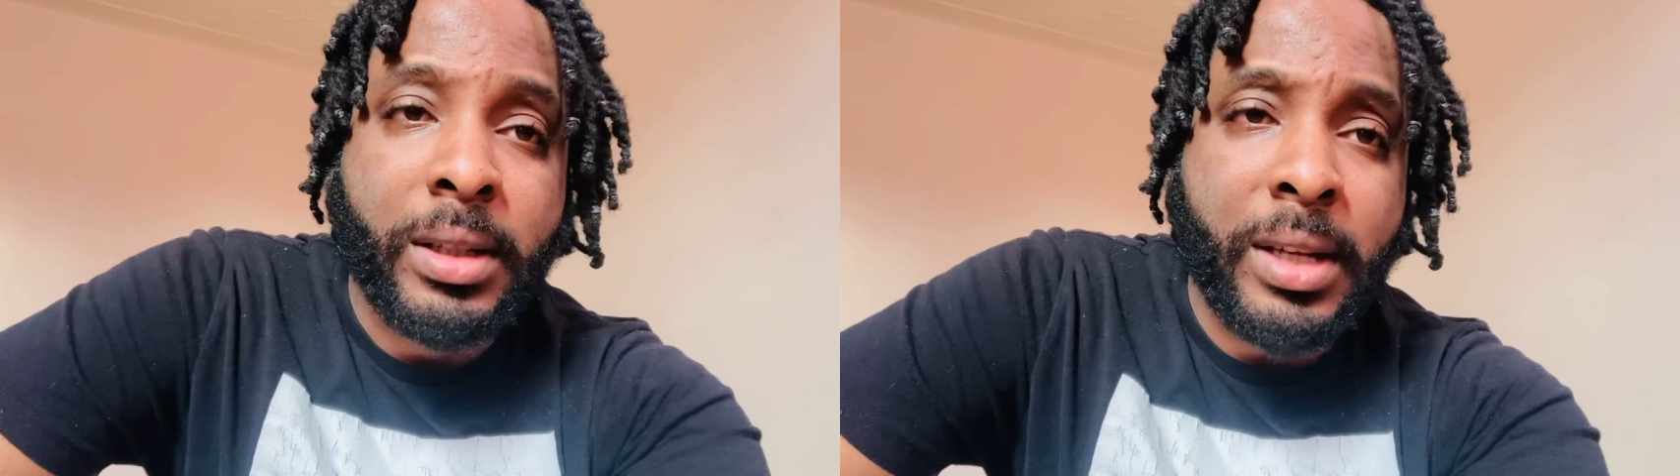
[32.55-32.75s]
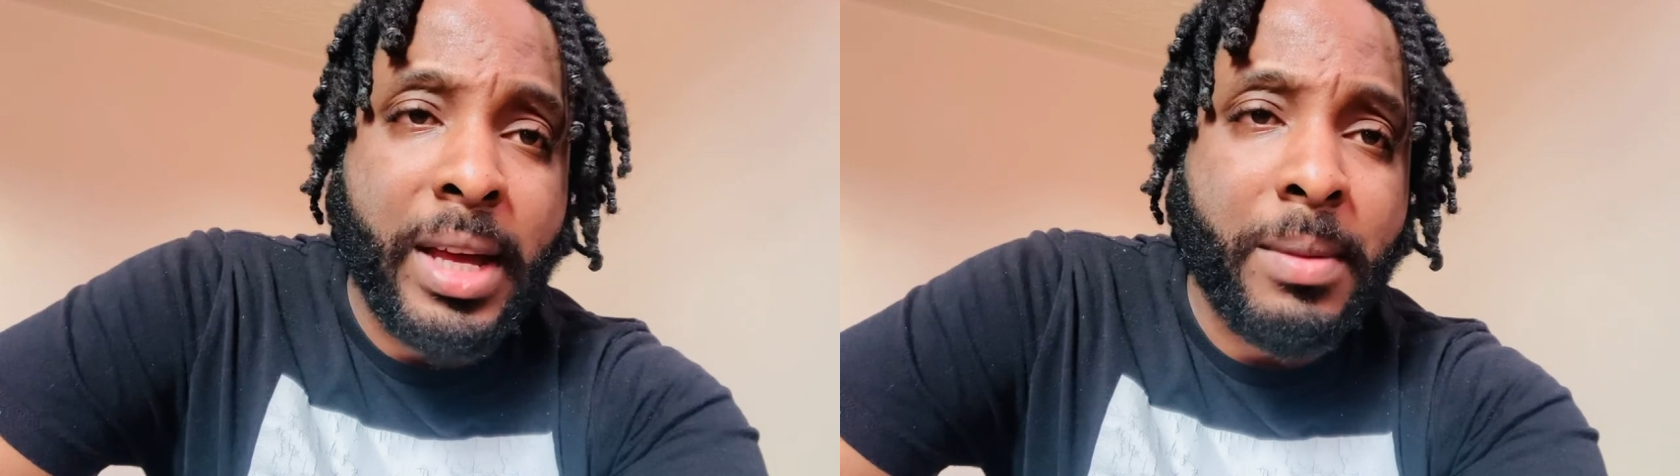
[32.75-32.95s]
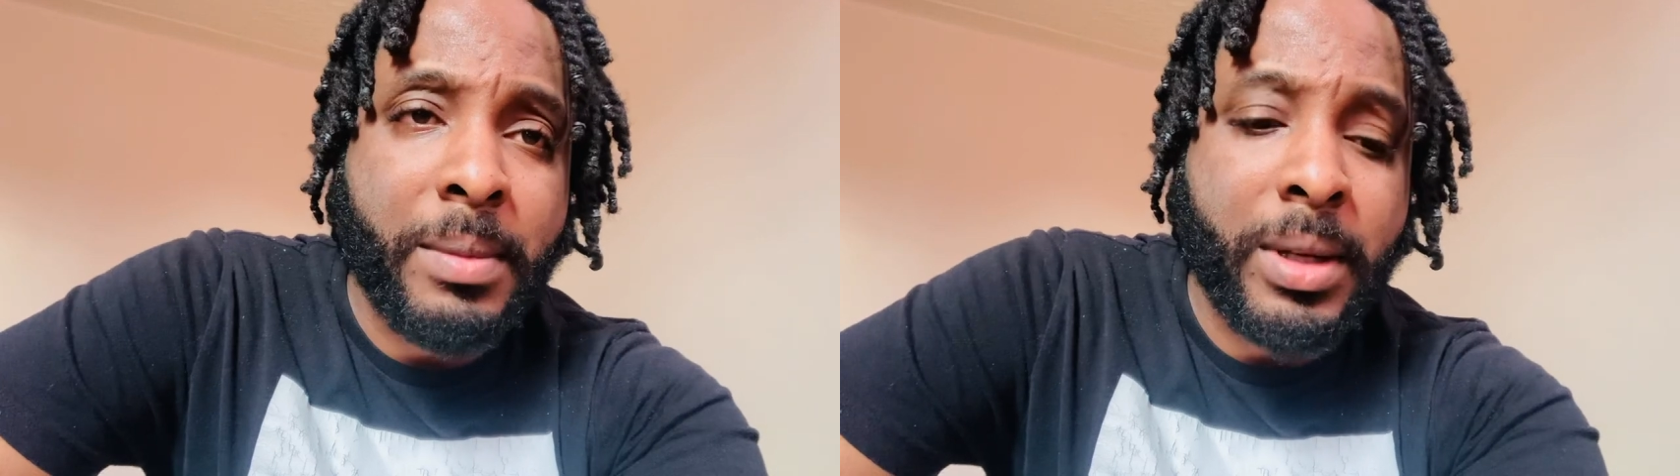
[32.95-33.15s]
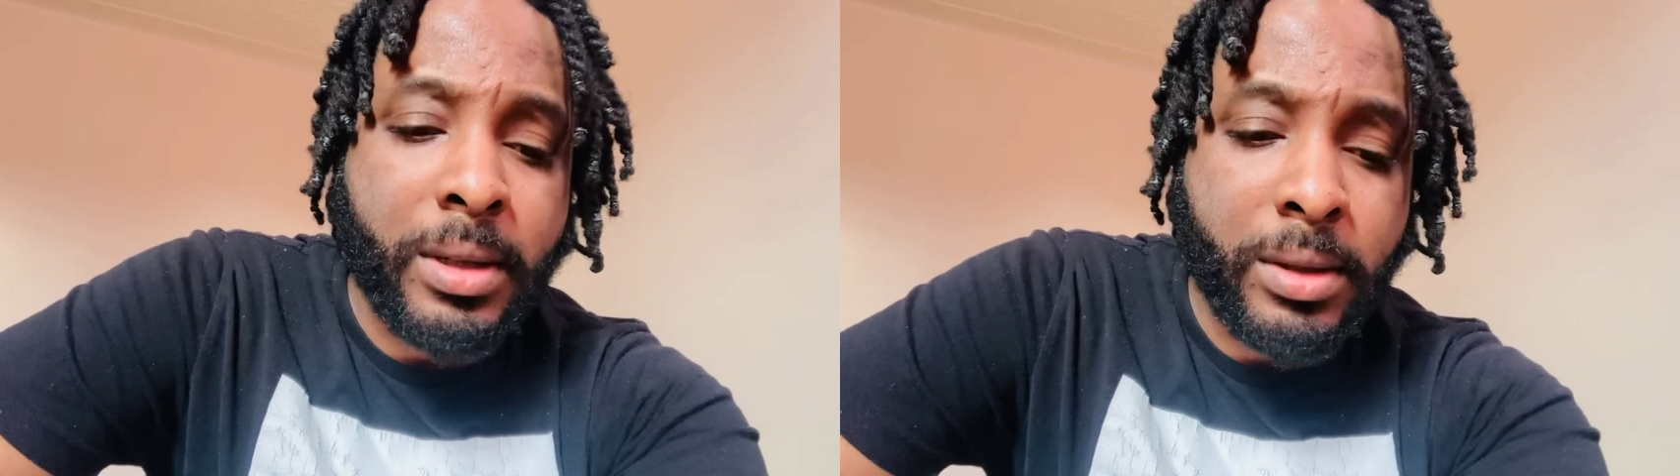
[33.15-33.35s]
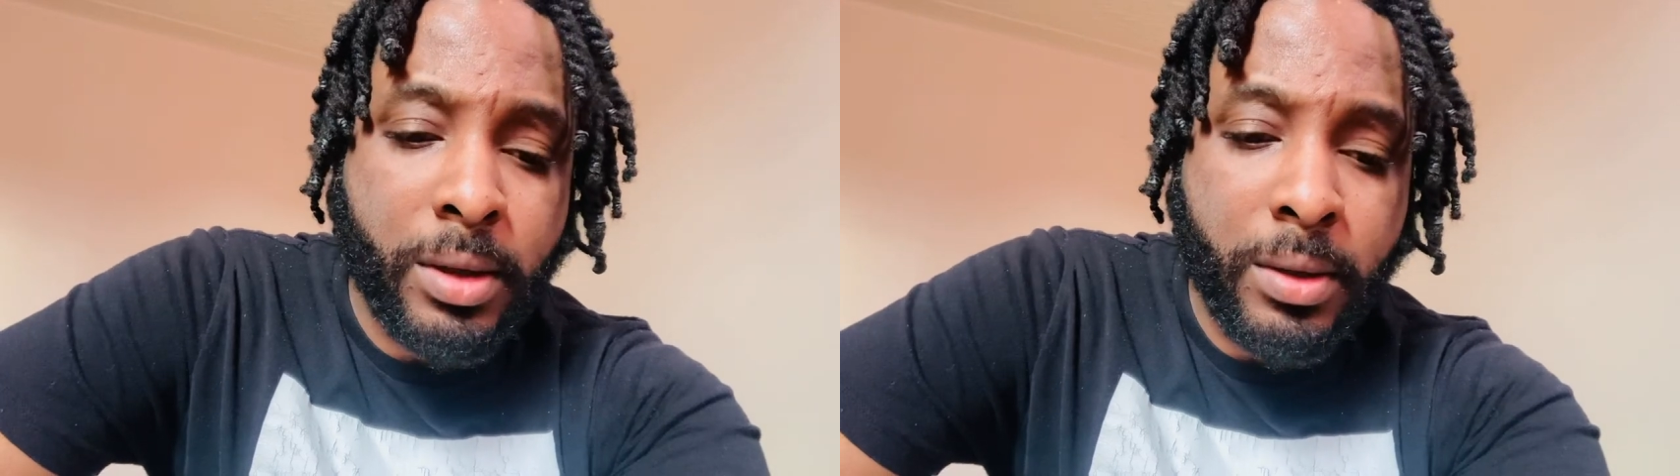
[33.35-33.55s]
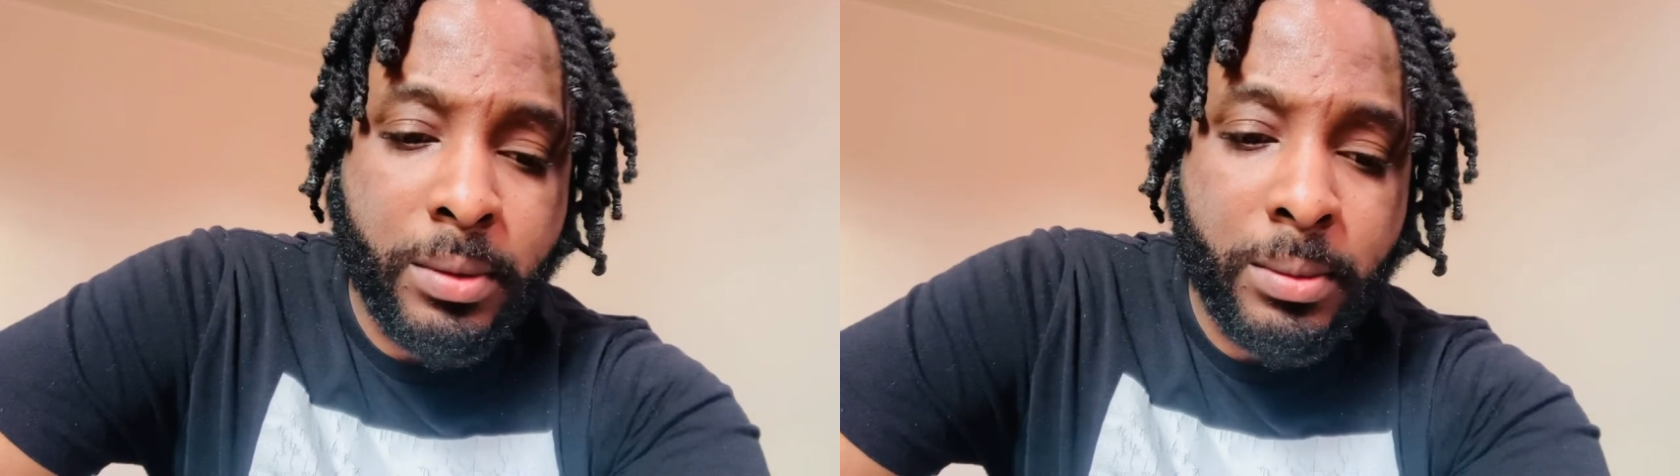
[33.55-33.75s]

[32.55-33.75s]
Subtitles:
You get me? So,